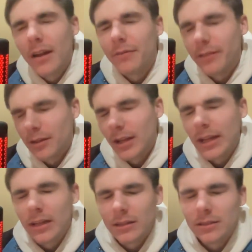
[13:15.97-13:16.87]
feel
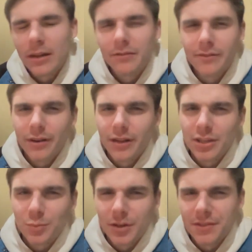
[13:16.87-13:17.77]
like at least I have a very
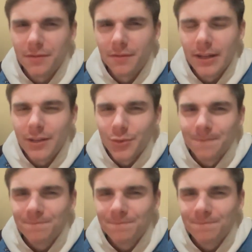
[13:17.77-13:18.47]
expressive face.